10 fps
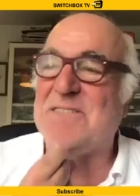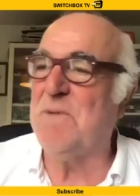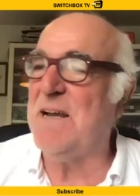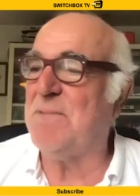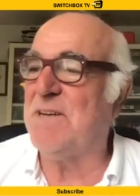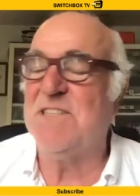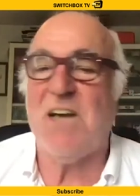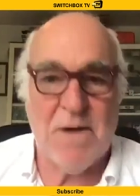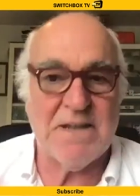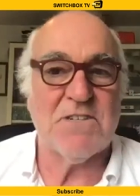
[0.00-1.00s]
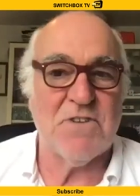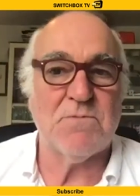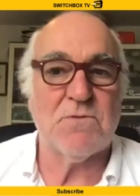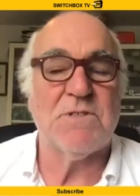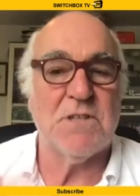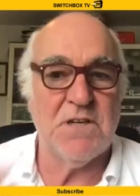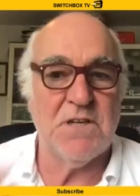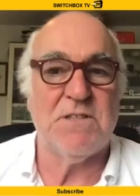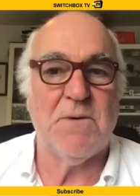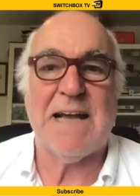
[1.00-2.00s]
weird because I went to drama school to learn
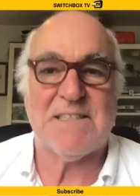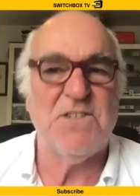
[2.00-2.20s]
to act.